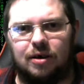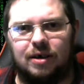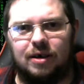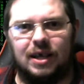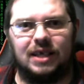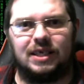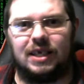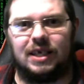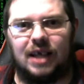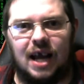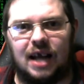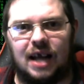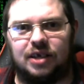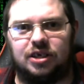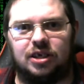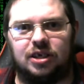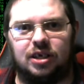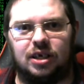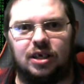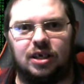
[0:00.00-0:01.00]
is it
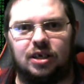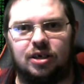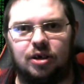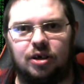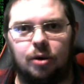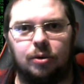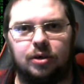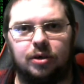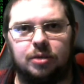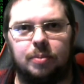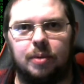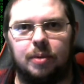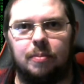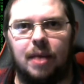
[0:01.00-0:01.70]
actually going to be